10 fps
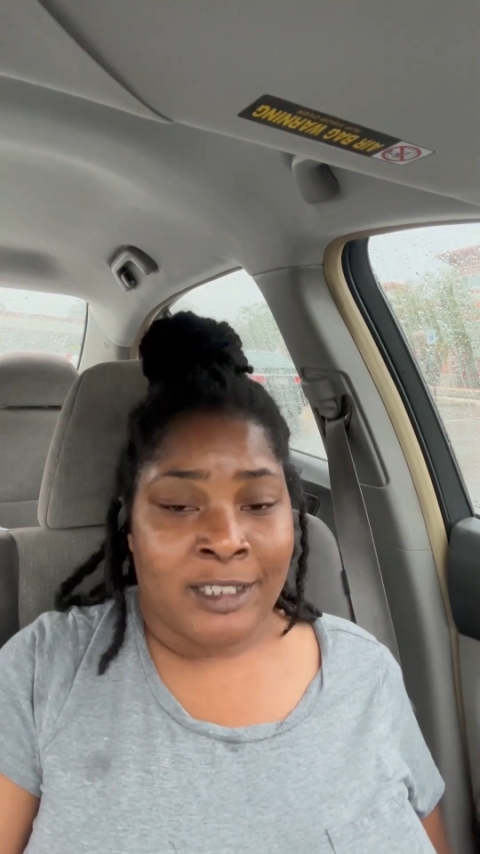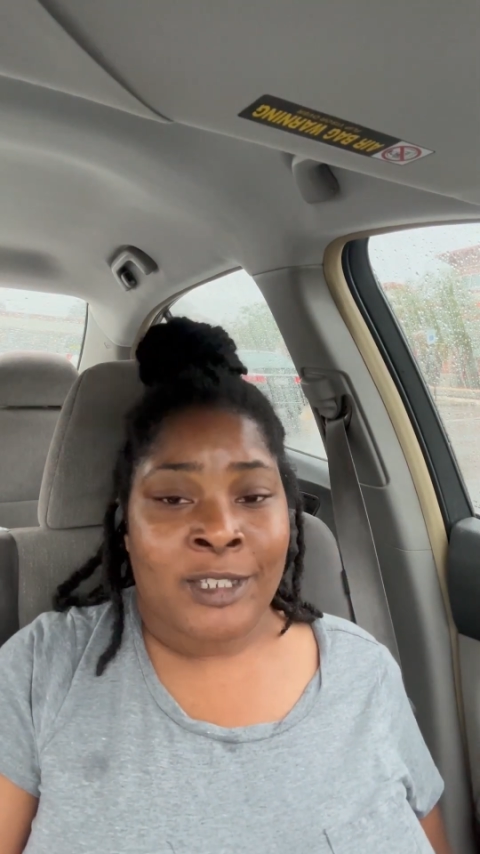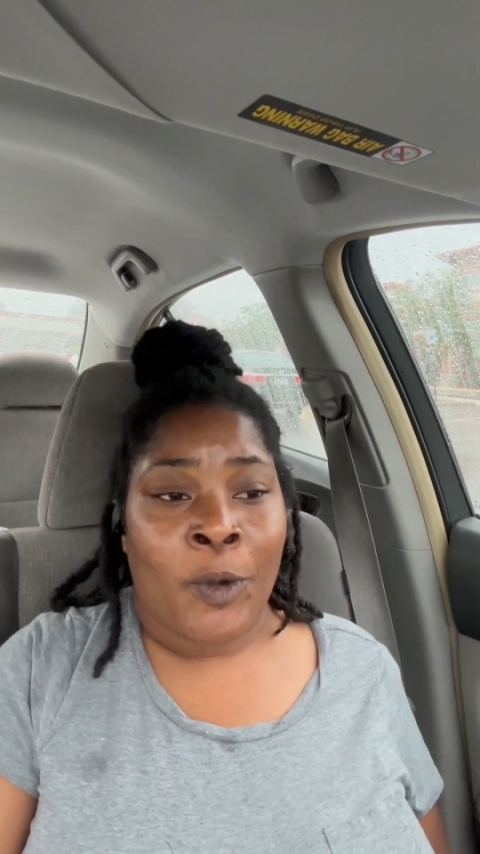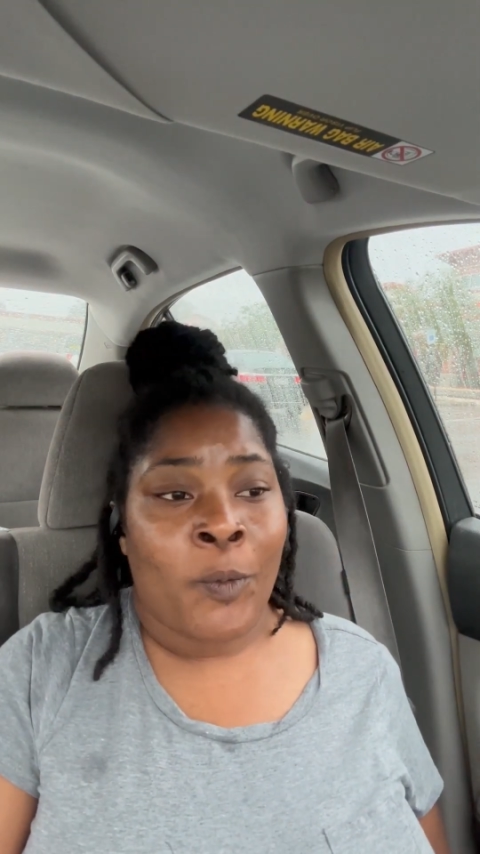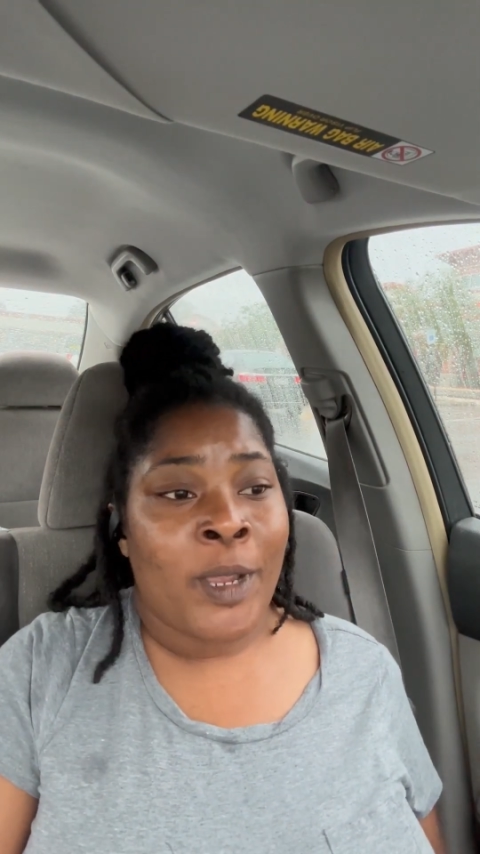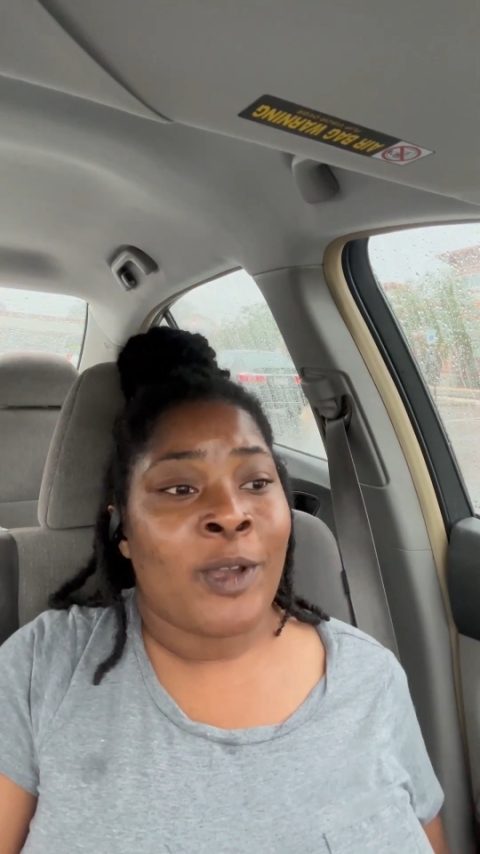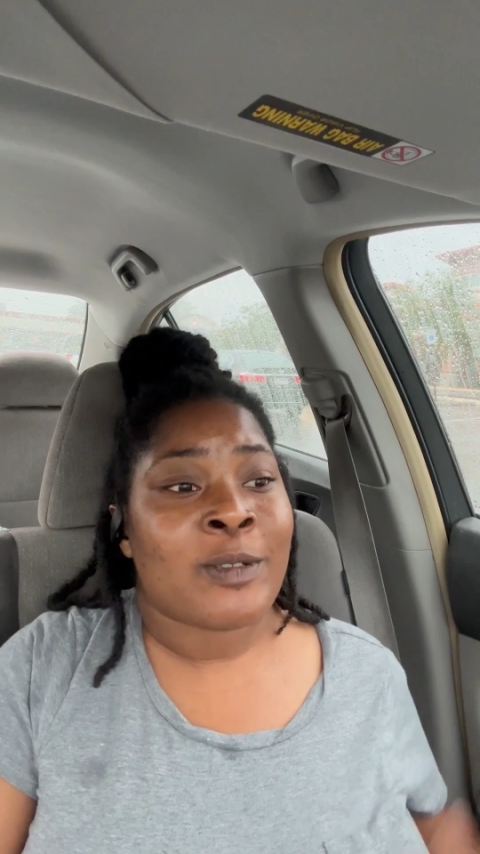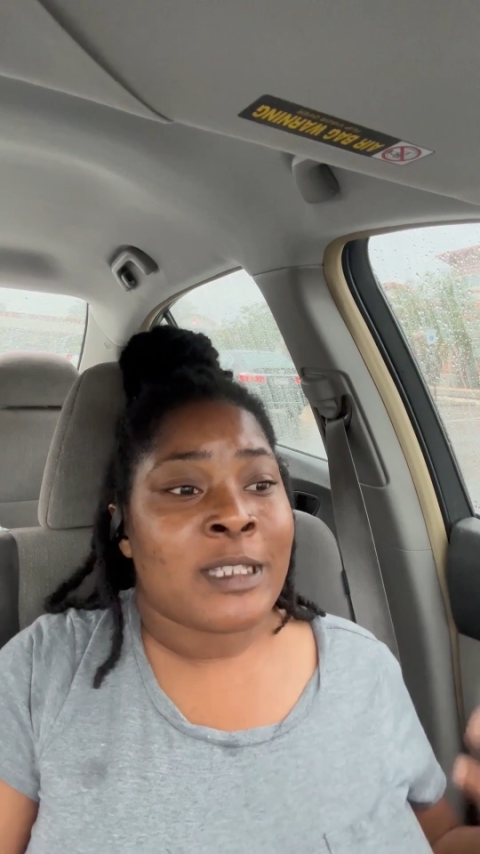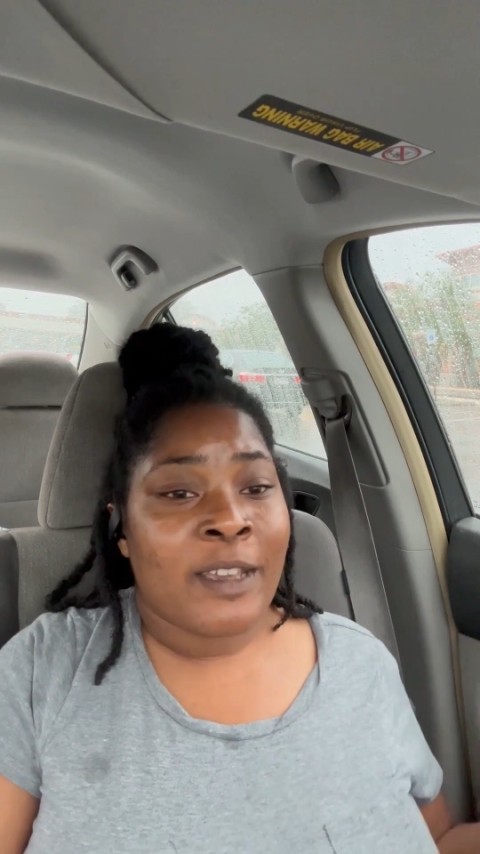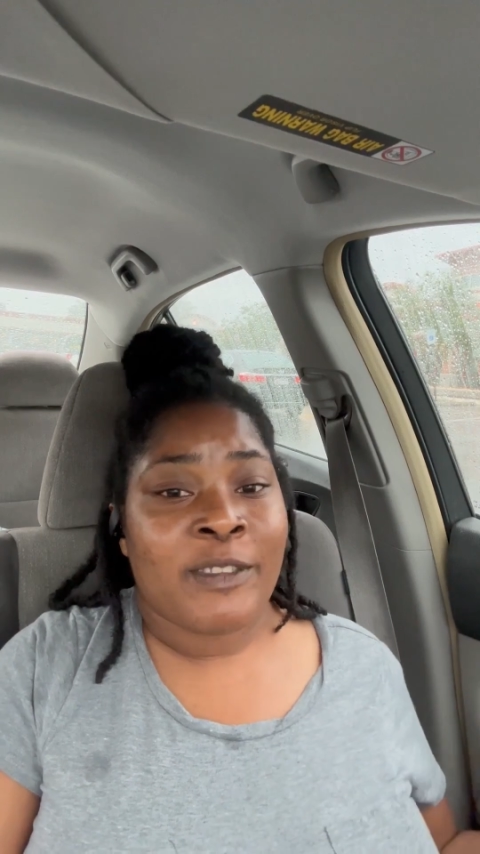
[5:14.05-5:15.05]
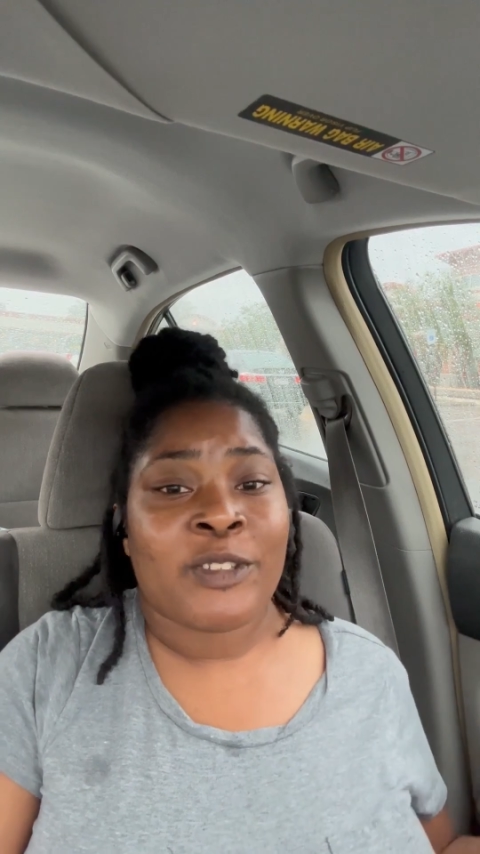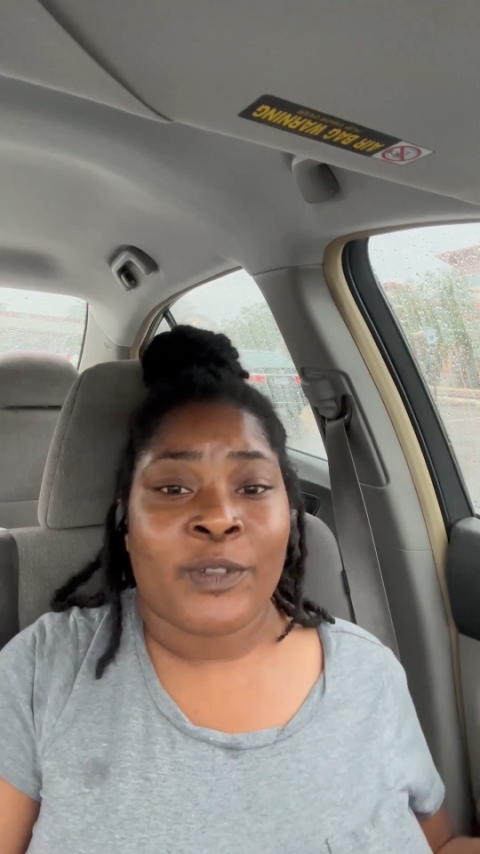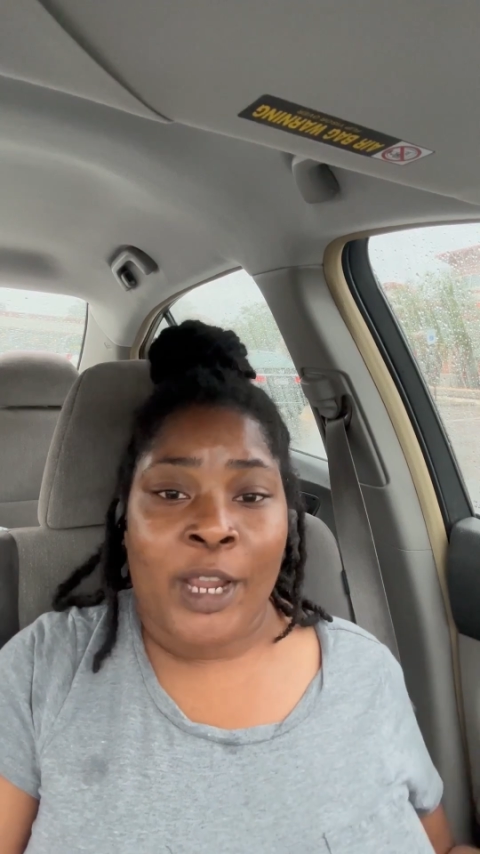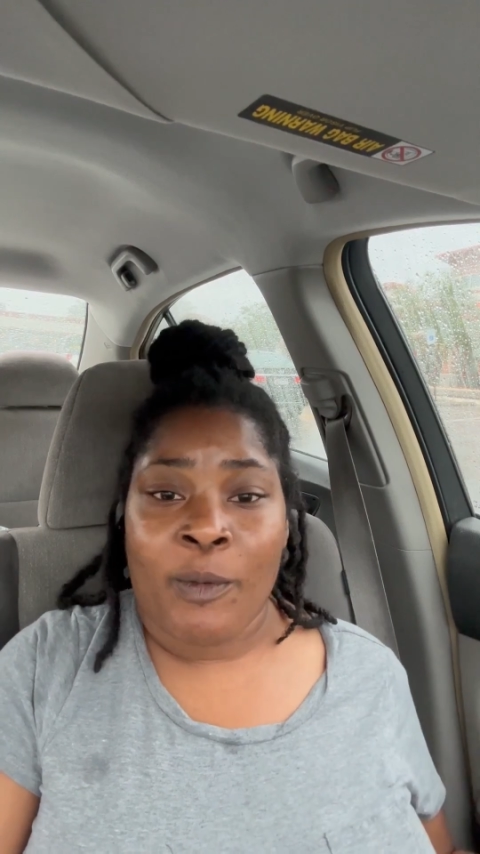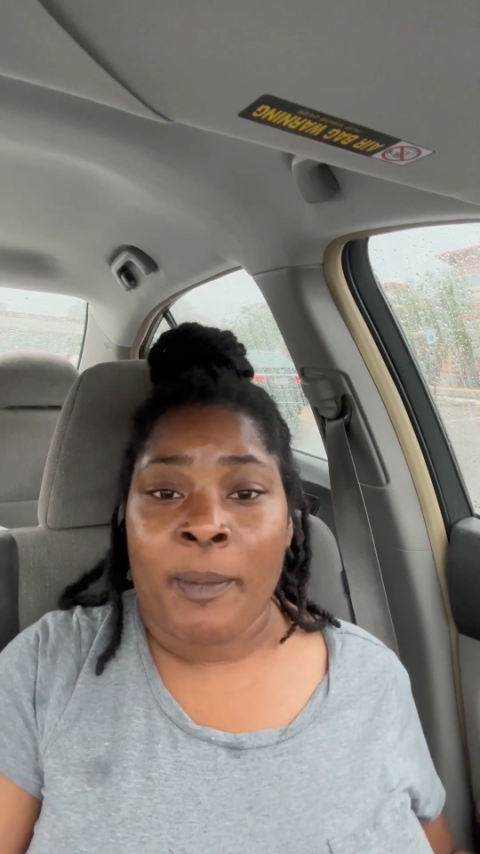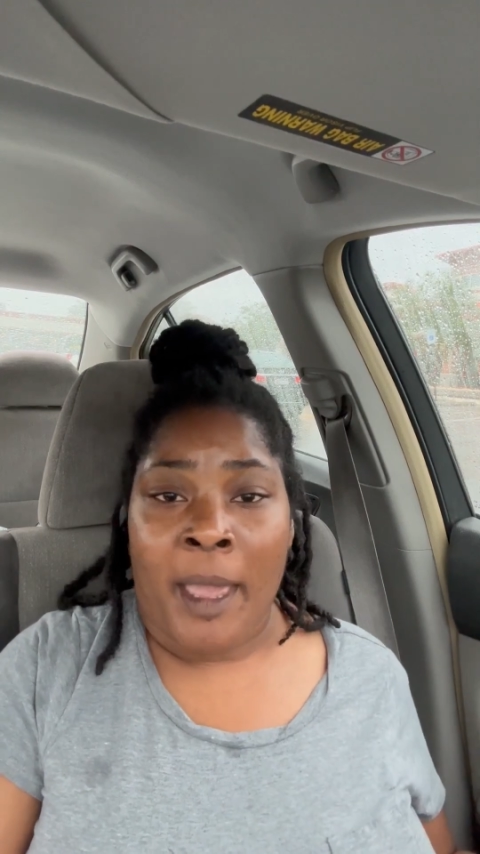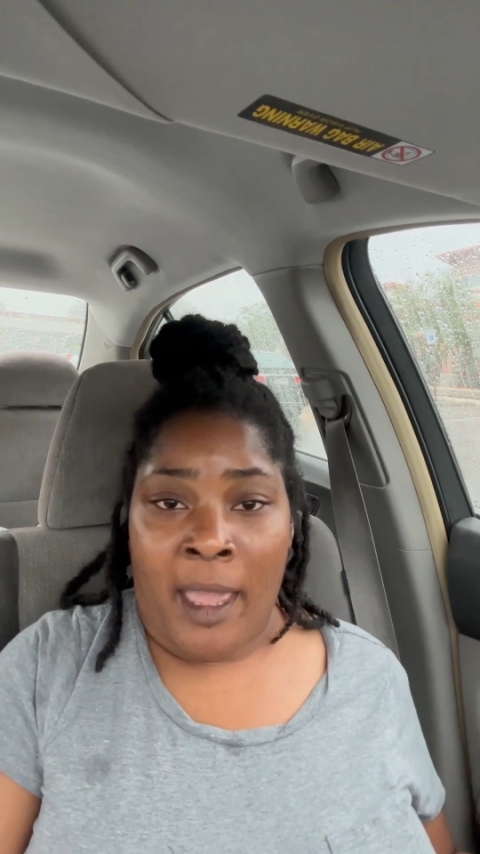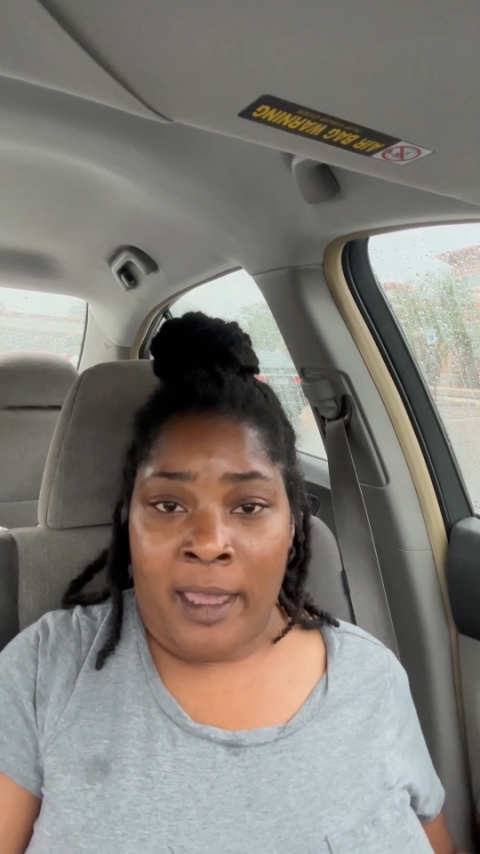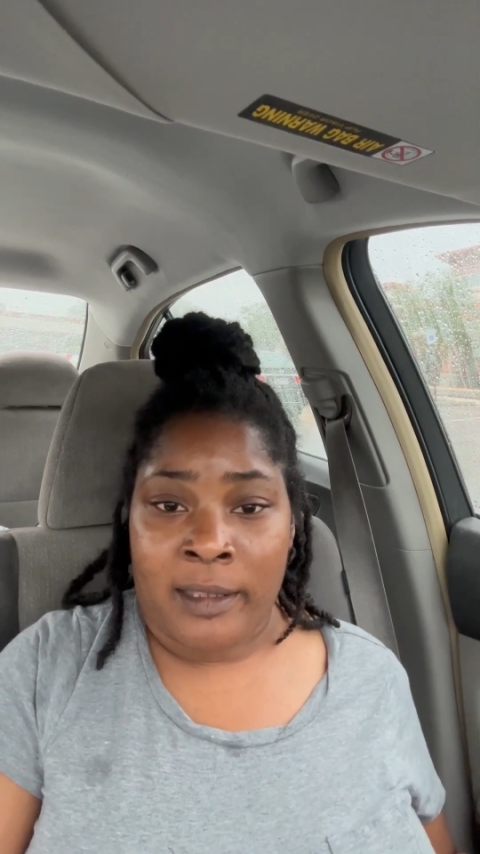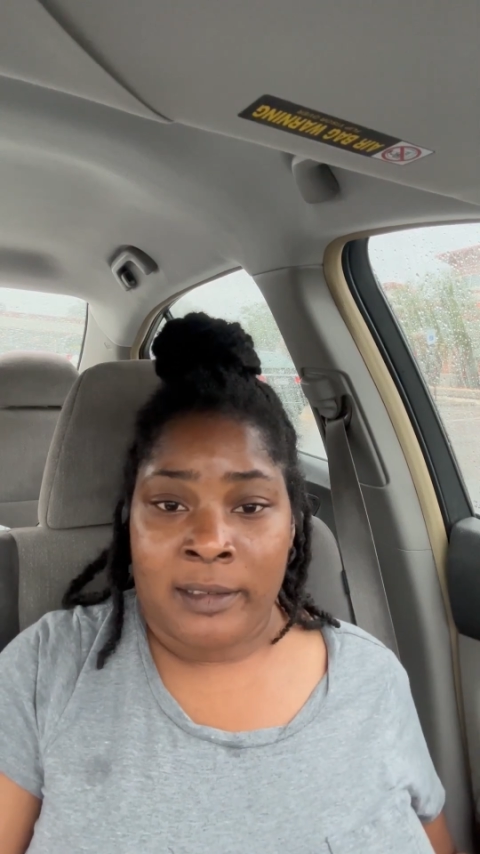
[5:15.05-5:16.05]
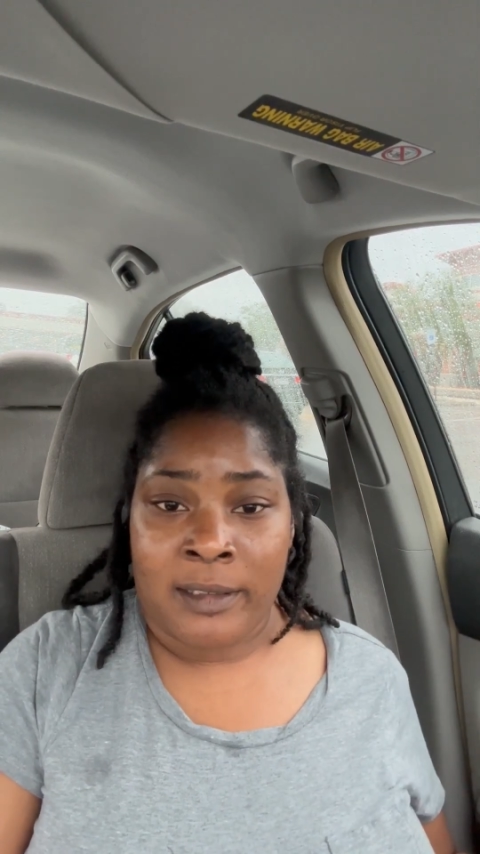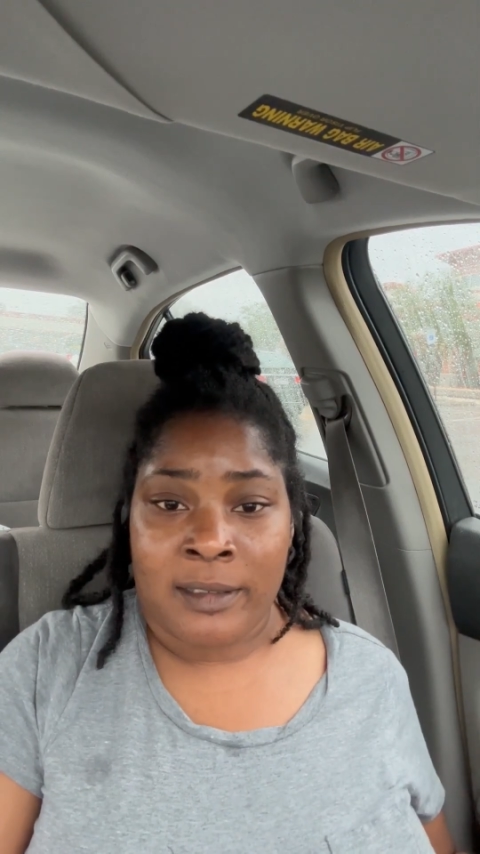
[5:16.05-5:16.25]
So we gonna see if this rain will pass.